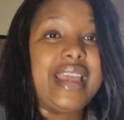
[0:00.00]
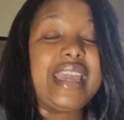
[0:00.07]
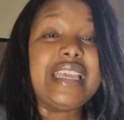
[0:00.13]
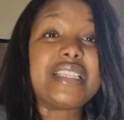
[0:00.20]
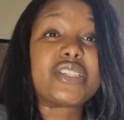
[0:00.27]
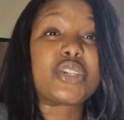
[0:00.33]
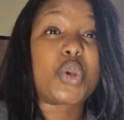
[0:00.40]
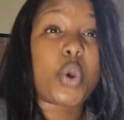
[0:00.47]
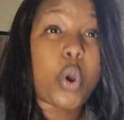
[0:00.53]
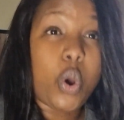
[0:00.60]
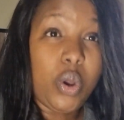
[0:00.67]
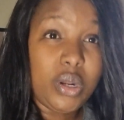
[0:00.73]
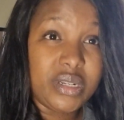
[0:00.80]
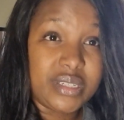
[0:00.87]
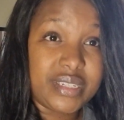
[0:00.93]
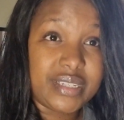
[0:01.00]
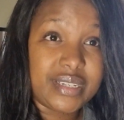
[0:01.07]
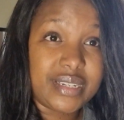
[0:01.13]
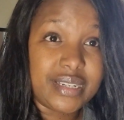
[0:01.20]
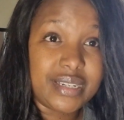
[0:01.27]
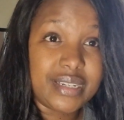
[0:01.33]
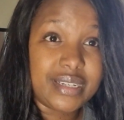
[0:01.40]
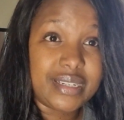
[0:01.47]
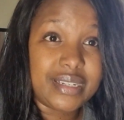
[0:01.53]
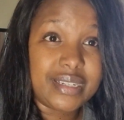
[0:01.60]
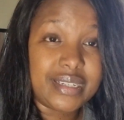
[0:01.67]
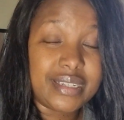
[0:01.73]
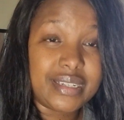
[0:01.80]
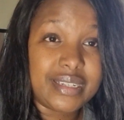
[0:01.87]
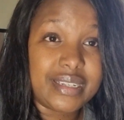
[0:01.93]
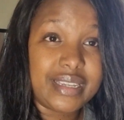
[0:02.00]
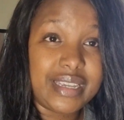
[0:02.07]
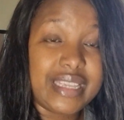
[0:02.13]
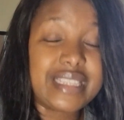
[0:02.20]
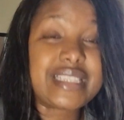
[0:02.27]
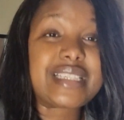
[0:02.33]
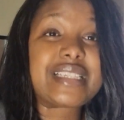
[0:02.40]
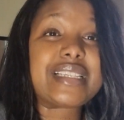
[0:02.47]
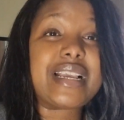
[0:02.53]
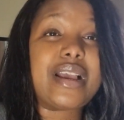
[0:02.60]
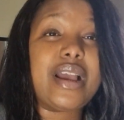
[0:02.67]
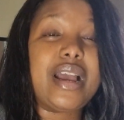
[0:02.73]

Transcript: It's cold. It's,